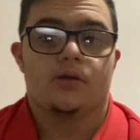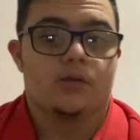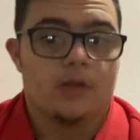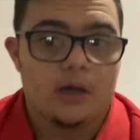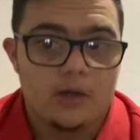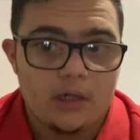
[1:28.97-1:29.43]

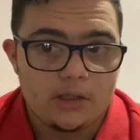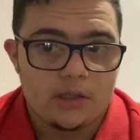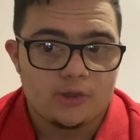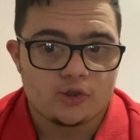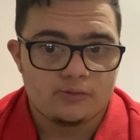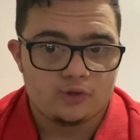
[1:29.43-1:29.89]
down in the
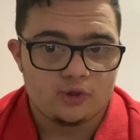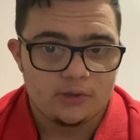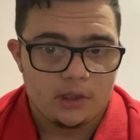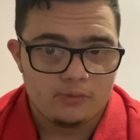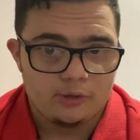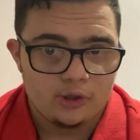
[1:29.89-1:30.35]
description
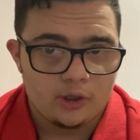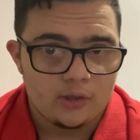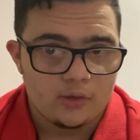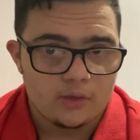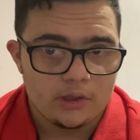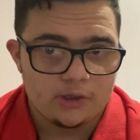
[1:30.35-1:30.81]
down
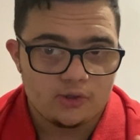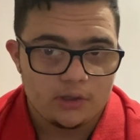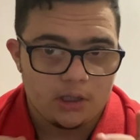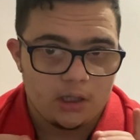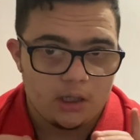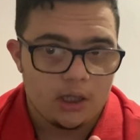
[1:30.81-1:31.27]
below so
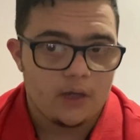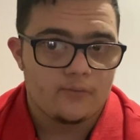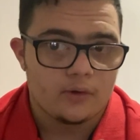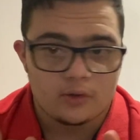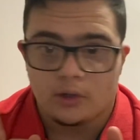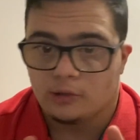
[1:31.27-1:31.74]
that
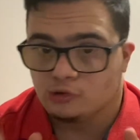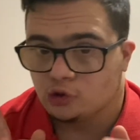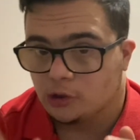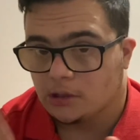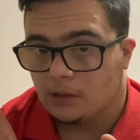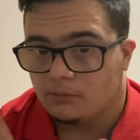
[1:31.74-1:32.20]
everyone go and
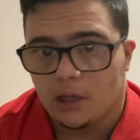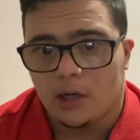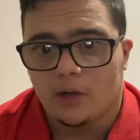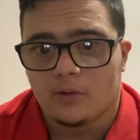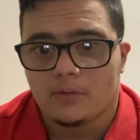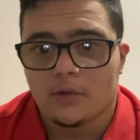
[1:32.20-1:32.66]
check them
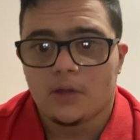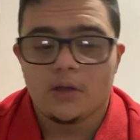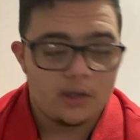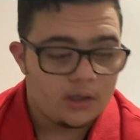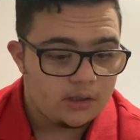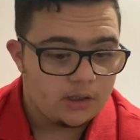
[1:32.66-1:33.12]
out.
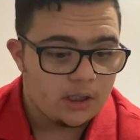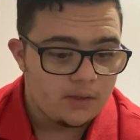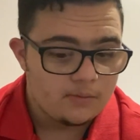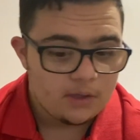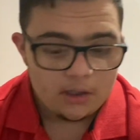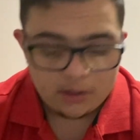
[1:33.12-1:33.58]

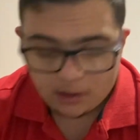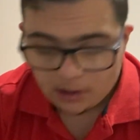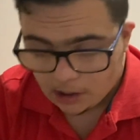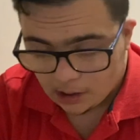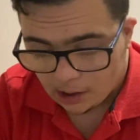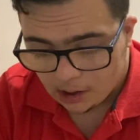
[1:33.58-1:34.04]
Yeah,
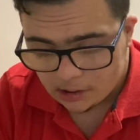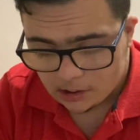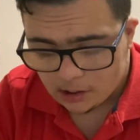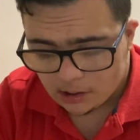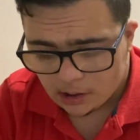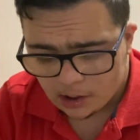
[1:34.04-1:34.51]
and
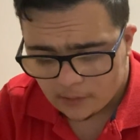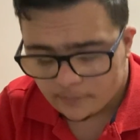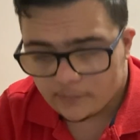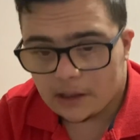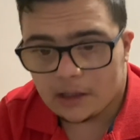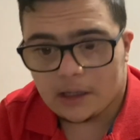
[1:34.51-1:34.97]
yeah,
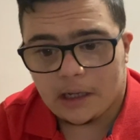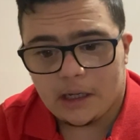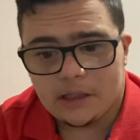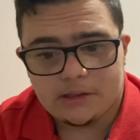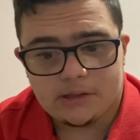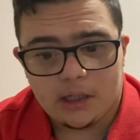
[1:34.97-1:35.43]

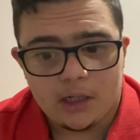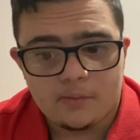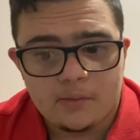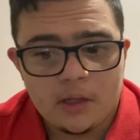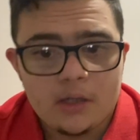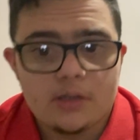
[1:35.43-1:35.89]
guys,
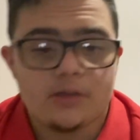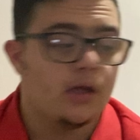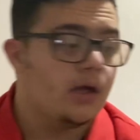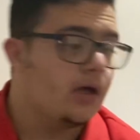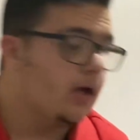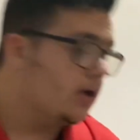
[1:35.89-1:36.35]
the
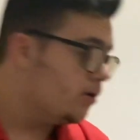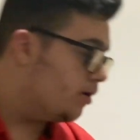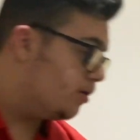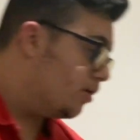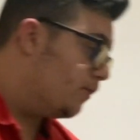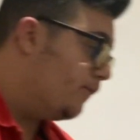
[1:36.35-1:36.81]
end
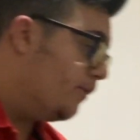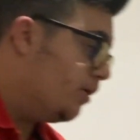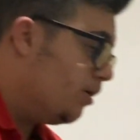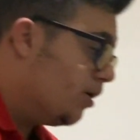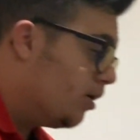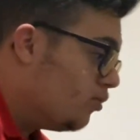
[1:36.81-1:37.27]
of the
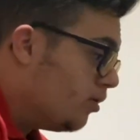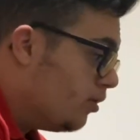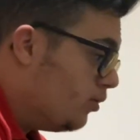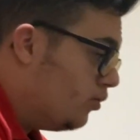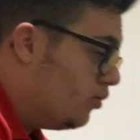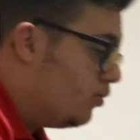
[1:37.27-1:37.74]
video
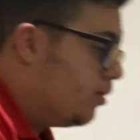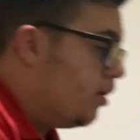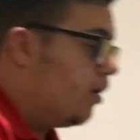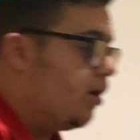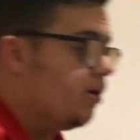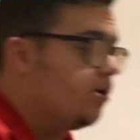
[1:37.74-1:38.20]
or
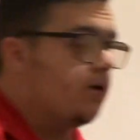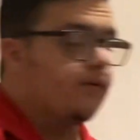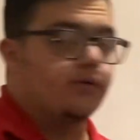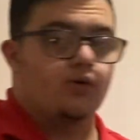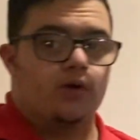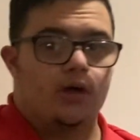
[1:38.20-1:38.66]
the end
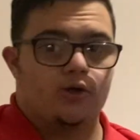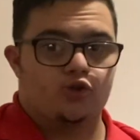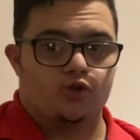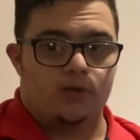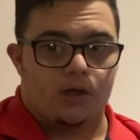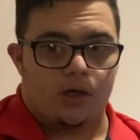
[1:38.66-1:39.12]
of the
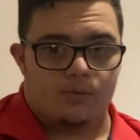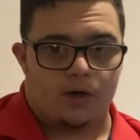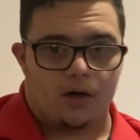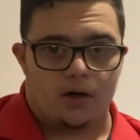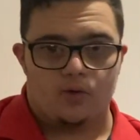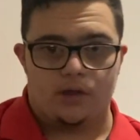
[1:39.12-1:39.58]
reaction,
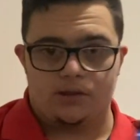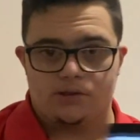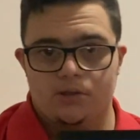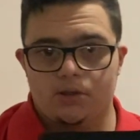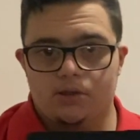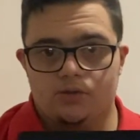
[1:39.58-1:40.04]
it's
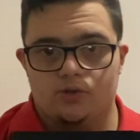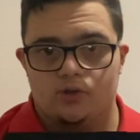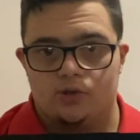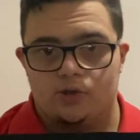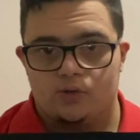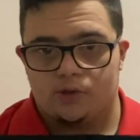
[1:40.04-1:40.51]
the
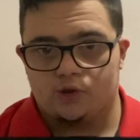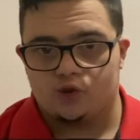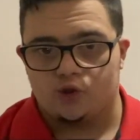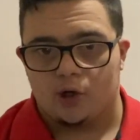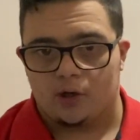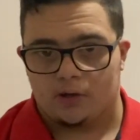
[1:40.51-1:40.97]
whole
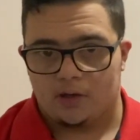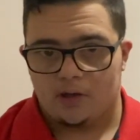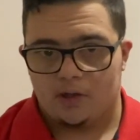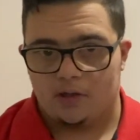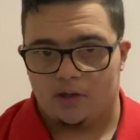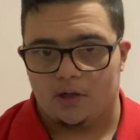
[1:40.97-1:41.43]
song.
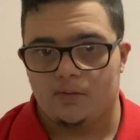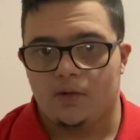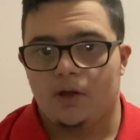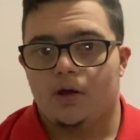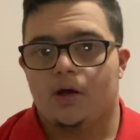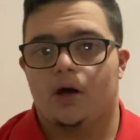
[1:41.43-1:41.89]
Yep,
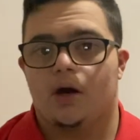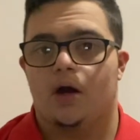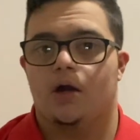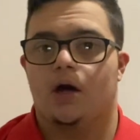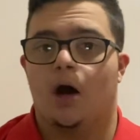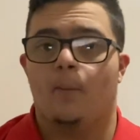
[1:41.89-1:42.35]
yeah?
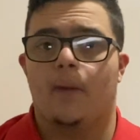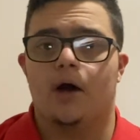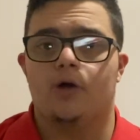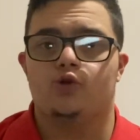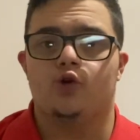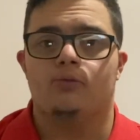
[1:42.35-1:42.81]
And I'm
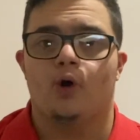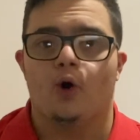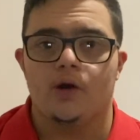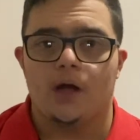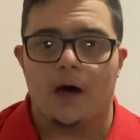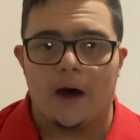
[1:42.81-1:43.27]
going to do my
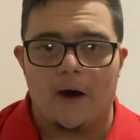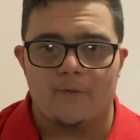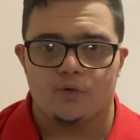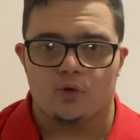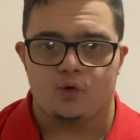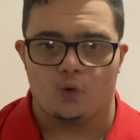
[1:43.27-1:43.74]
own
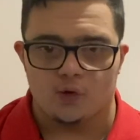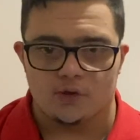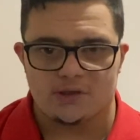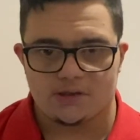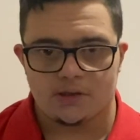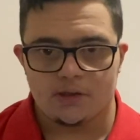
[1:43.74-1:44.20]

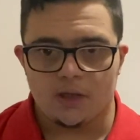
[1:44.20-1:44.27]
afterthoughts,